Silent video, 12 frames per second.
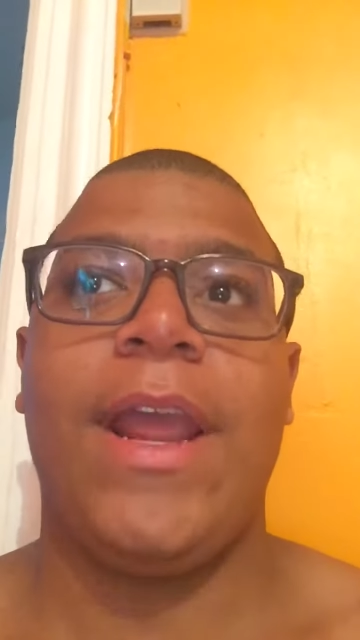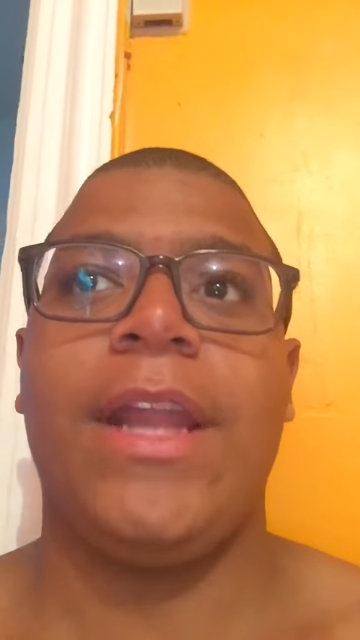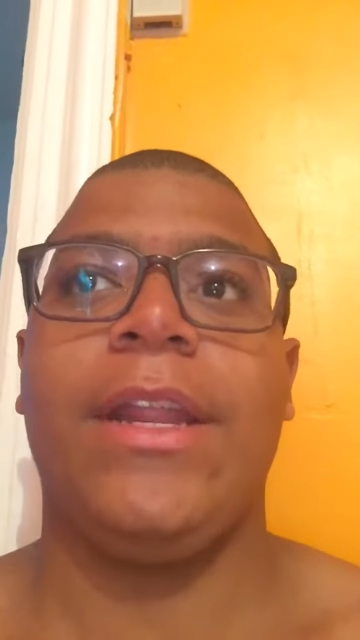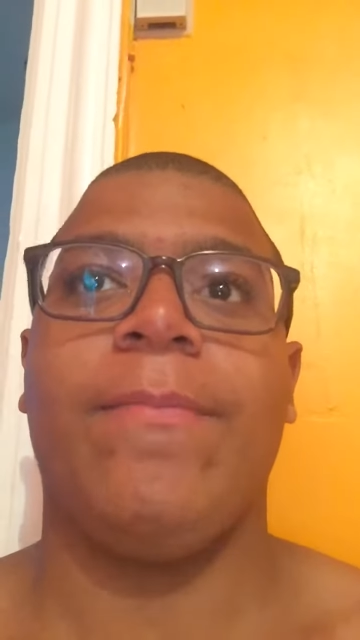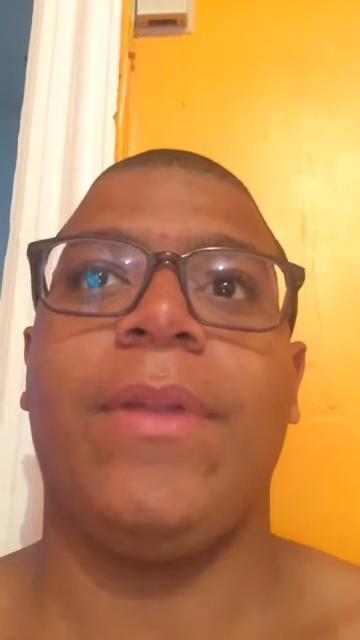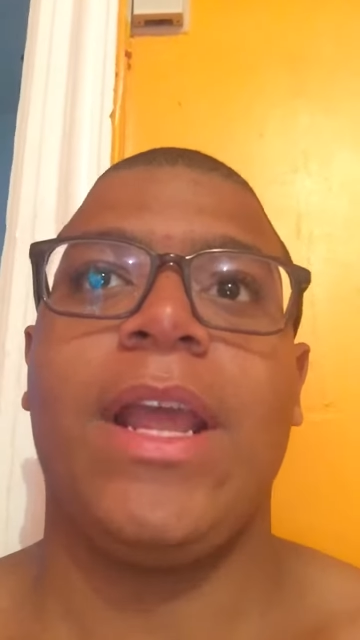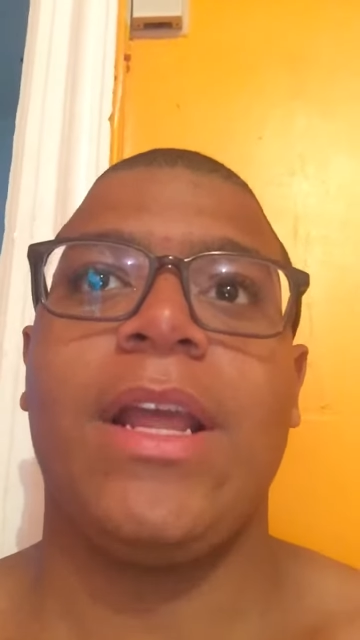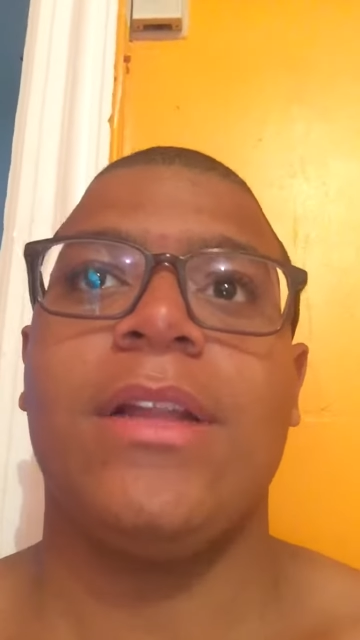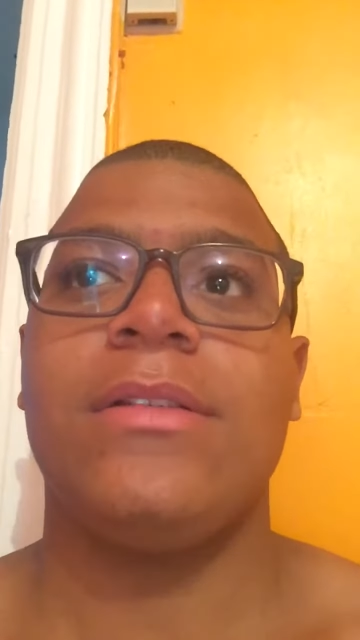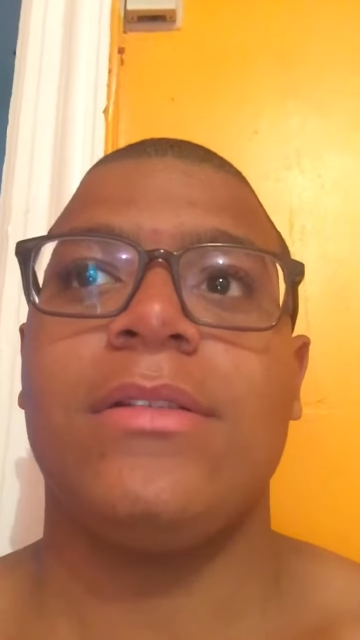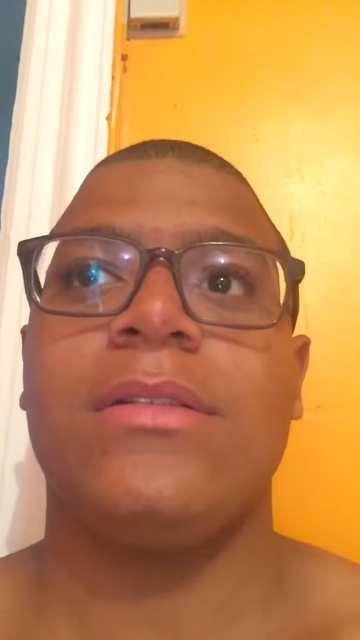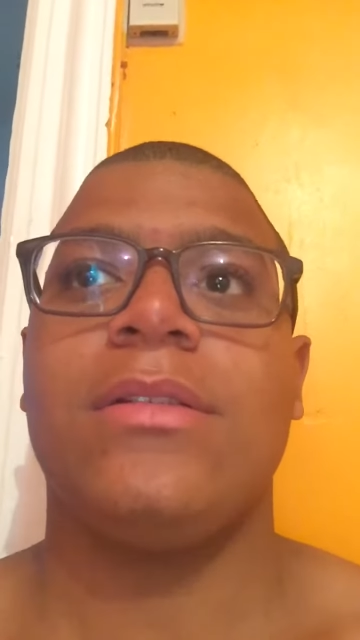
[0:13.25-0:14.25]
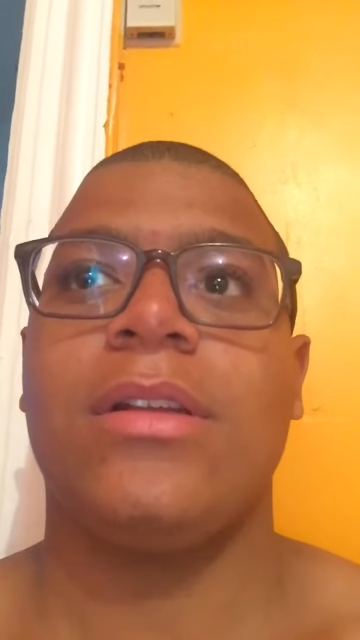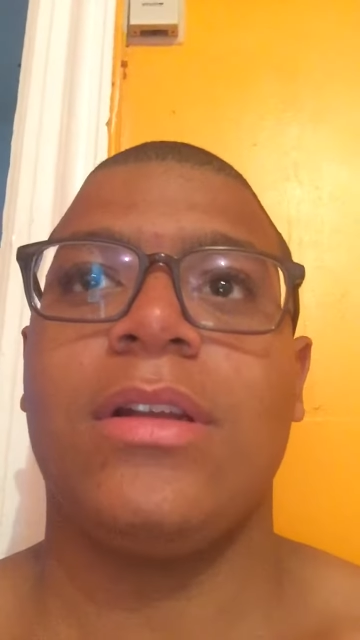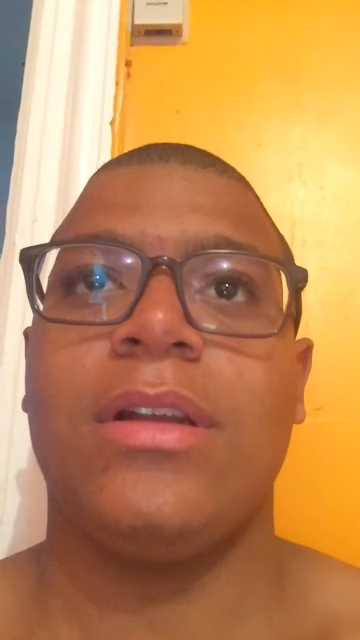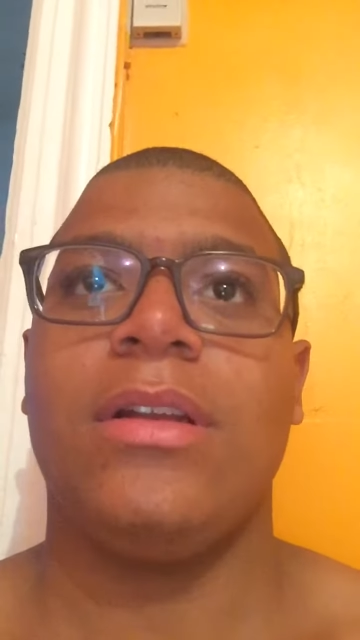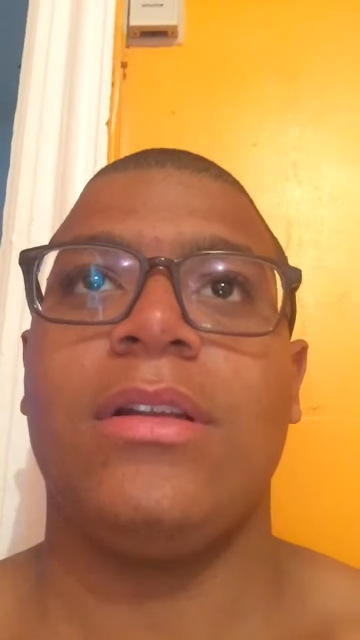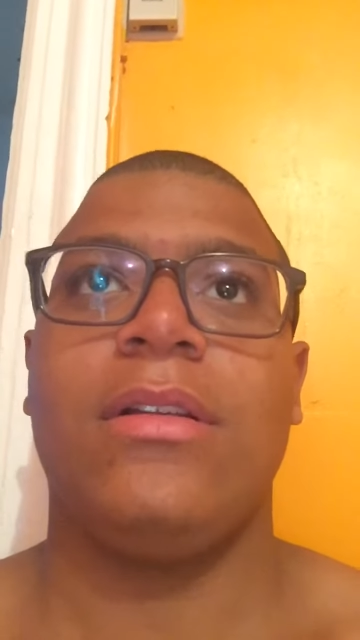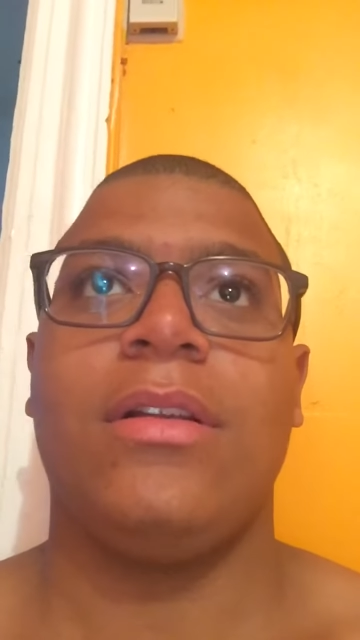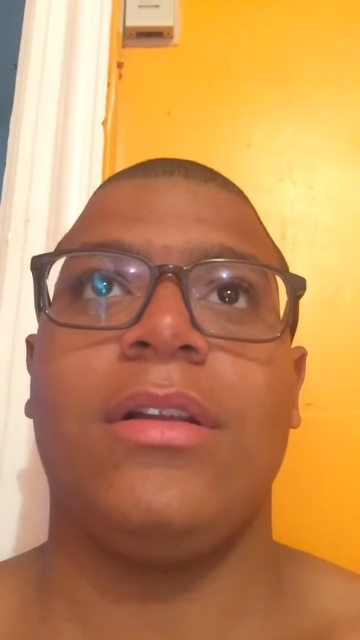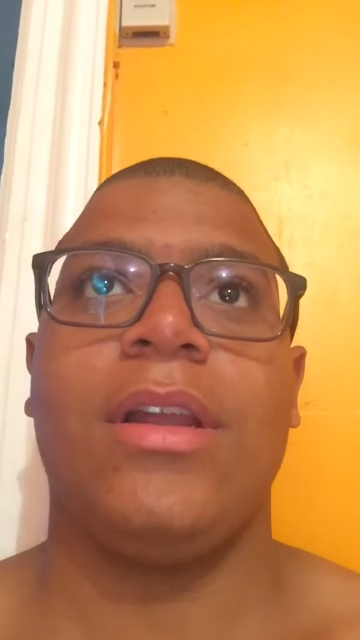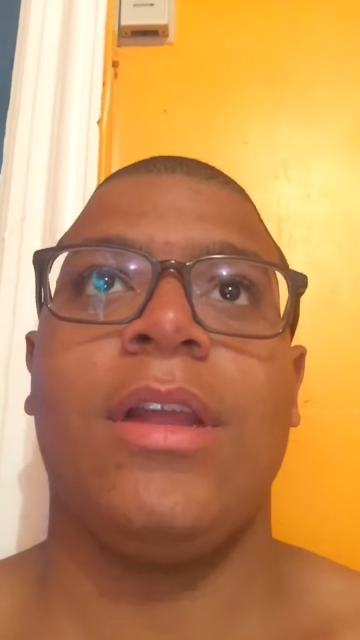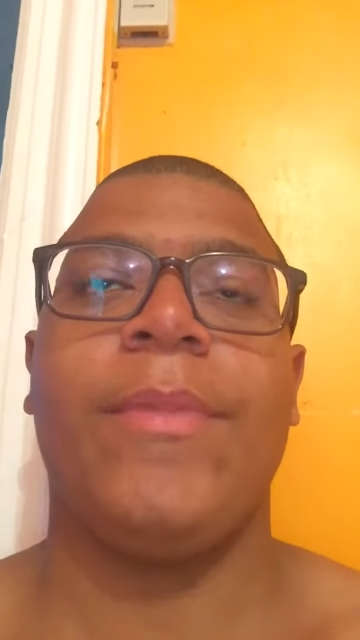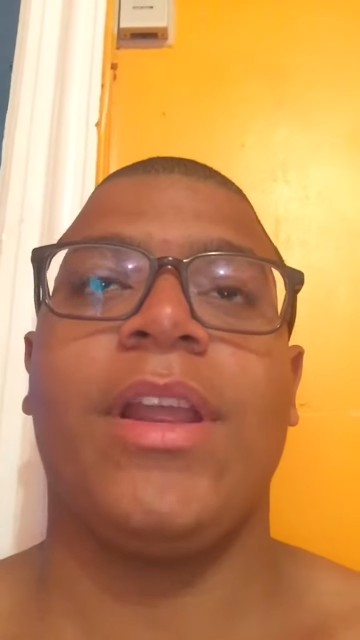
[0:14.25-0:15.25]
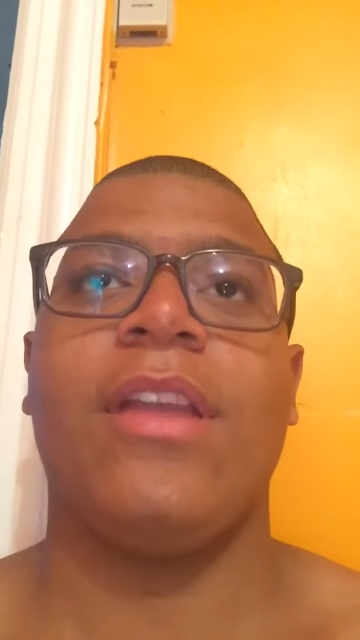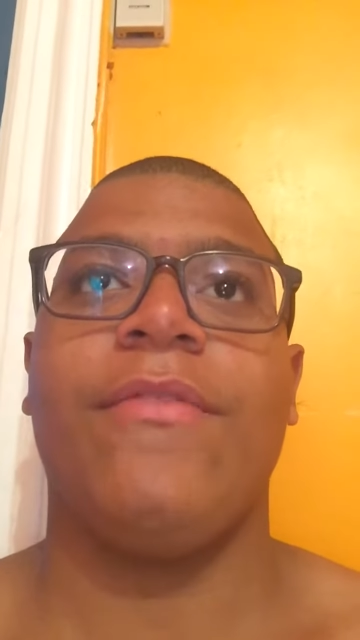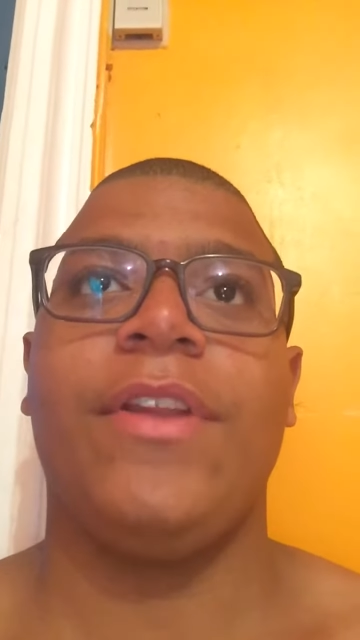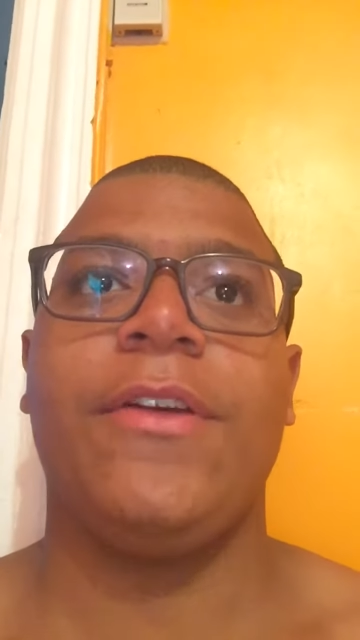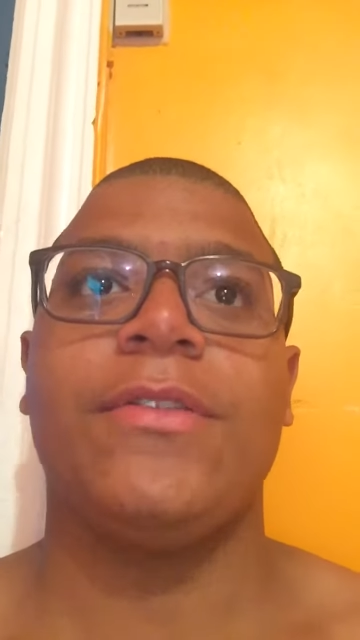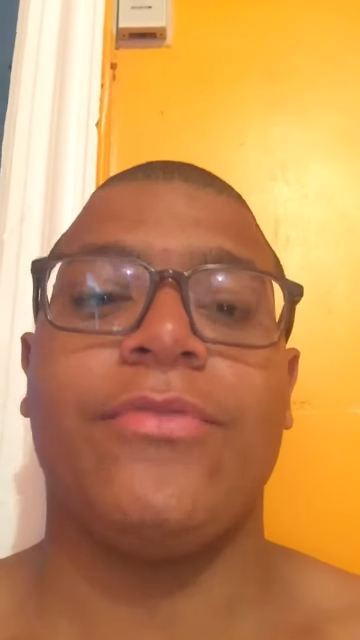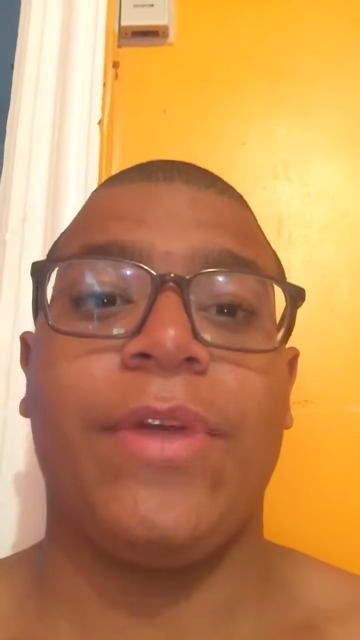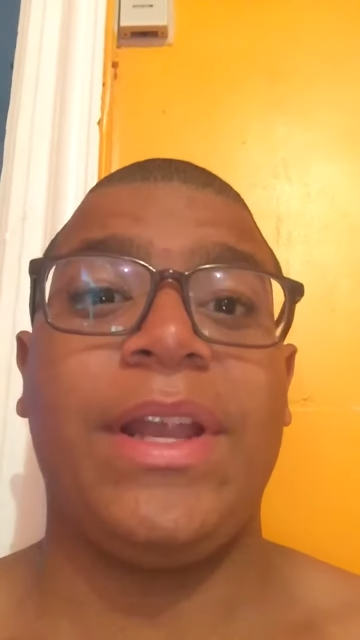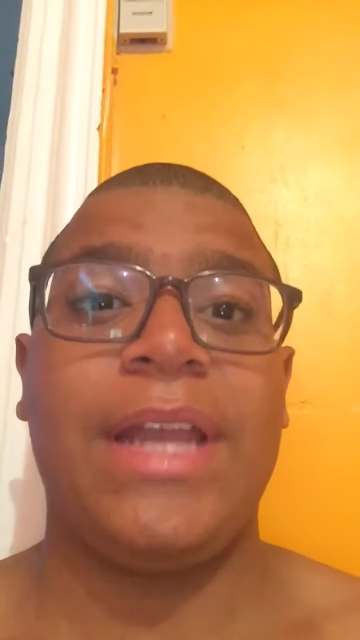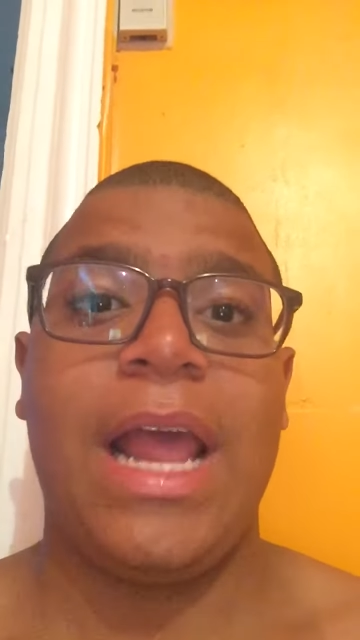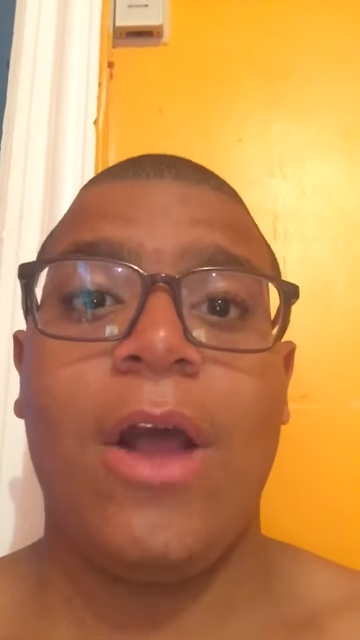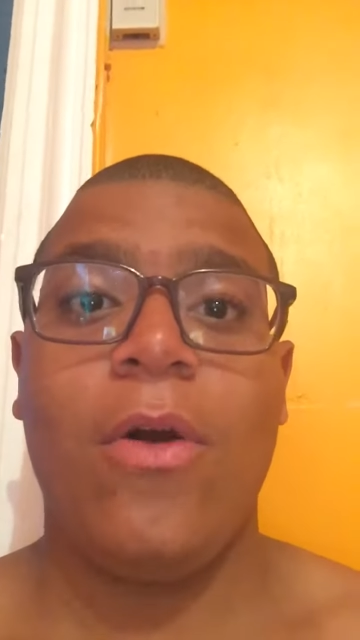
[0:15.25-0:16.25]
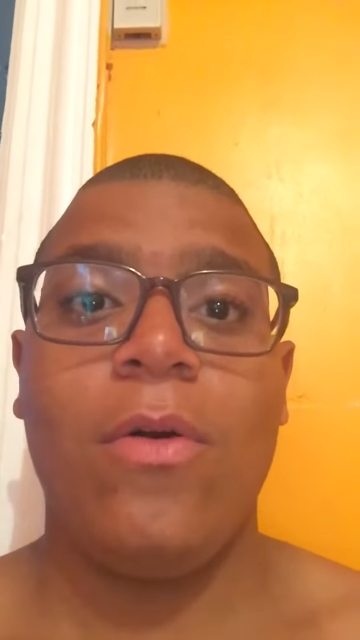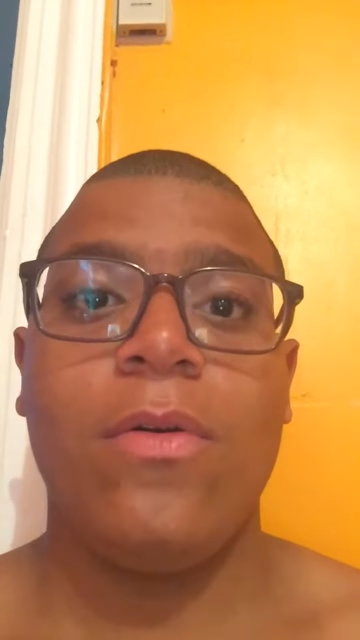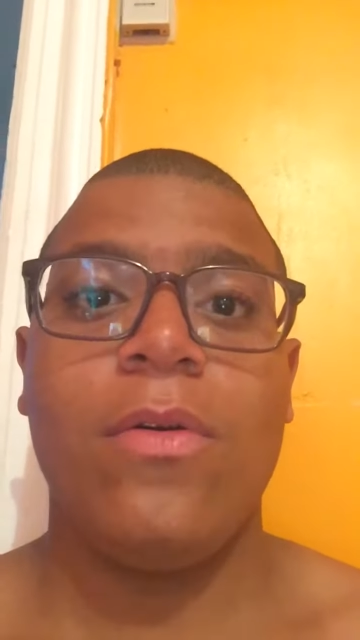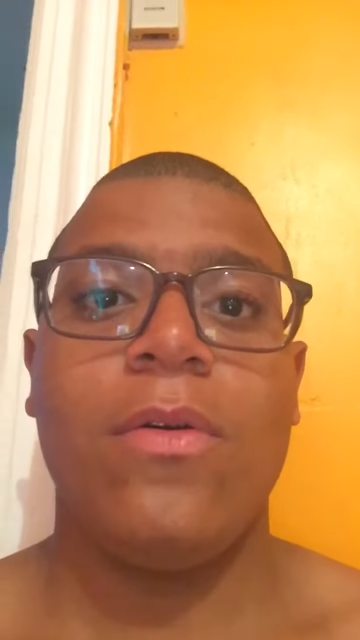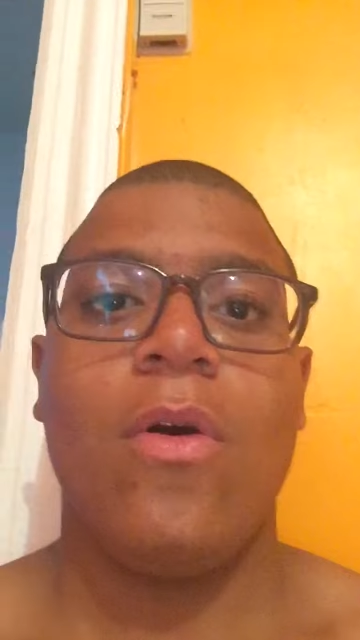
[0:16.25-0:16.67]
any plans in making videos right now,